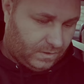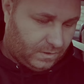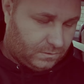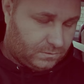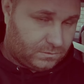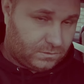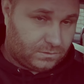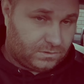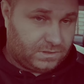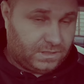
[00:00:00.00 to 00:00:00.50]

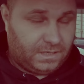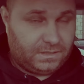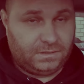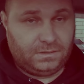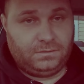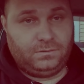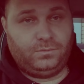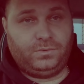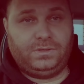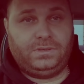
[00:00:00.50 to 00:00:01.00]
so
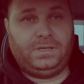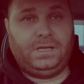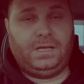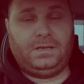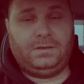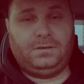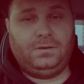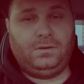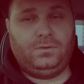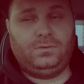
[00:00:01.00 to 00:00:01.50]
starting with
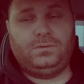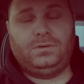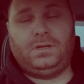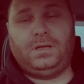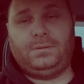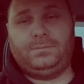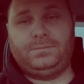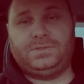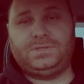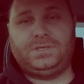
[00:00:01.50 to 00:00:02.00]
that note,
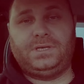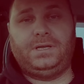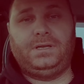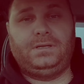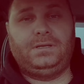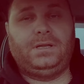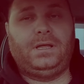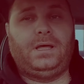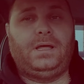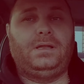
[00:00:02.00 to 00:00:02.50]
I'm
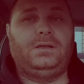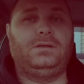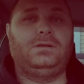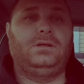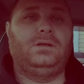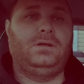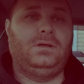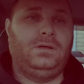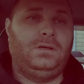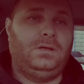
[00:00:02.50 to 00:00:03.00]
saying that
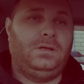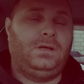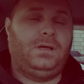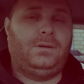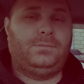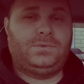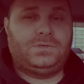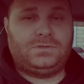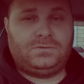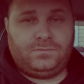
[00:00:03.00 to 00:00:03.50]

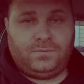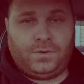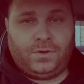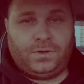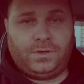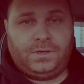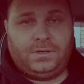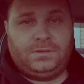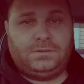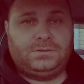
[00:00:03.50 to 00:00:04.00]
I'm just
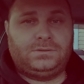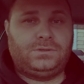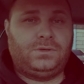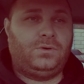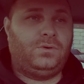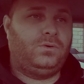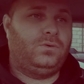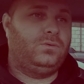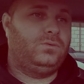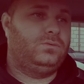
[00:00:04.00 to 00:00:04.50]
vlogging,
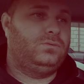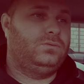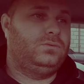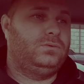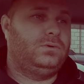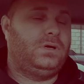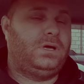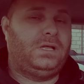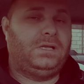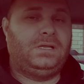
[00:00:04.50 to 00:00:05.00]
so
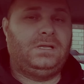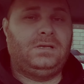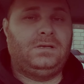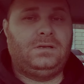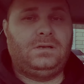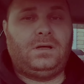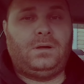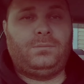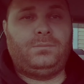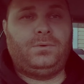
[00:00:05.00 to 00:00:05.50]
I didn't
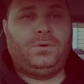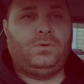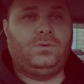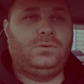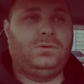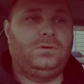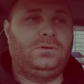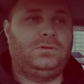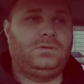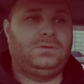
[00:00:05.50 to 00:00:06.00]

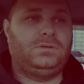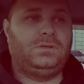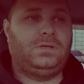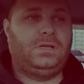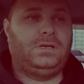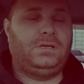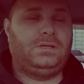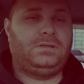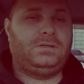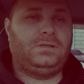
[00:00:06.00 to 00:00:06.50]
upload
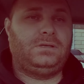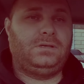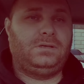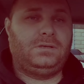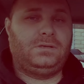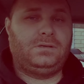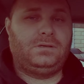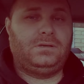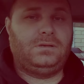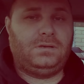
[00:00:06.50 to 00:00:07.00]
anything
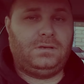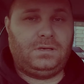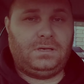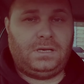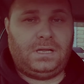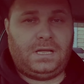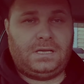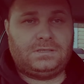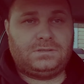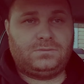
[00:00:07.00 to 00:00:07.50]

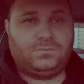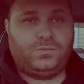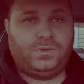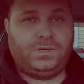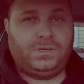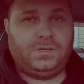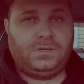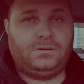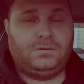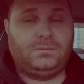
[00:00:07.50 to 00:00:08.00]
last
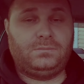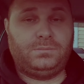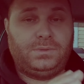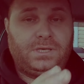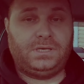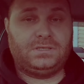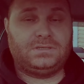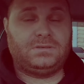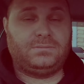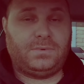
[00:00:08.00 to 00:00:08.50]
weekend
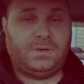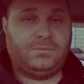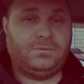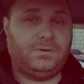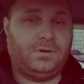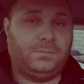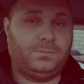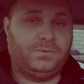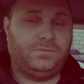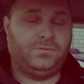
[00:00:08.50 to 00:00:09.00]
because I'm a,
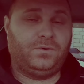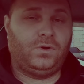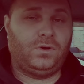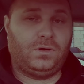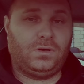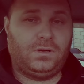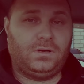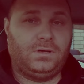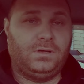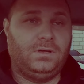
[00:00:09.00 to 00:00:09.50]
I'm a
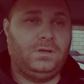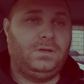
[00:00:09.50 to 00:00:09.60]
vlogger.